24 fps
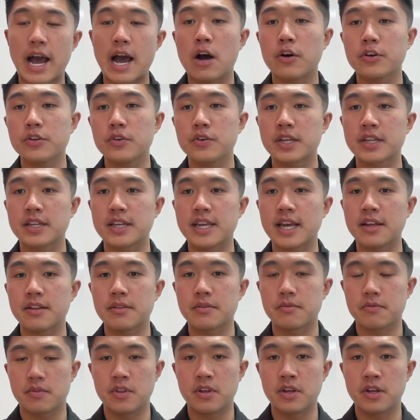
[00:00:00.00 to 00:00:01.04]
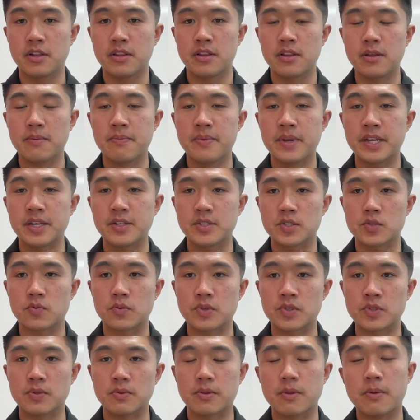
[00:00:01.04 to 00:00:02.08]
you can get the the
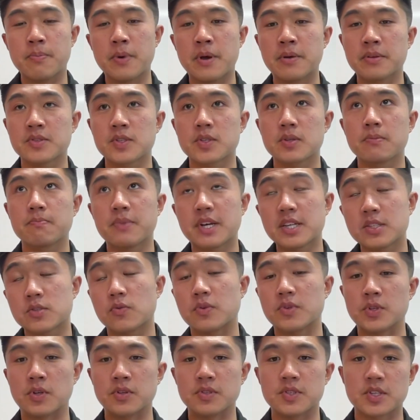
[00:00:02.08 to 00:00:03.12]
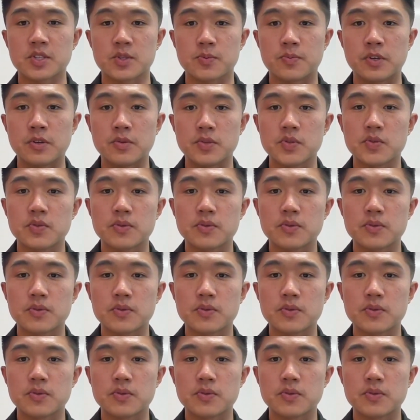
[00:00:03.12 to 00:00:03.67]
best results, I suppose.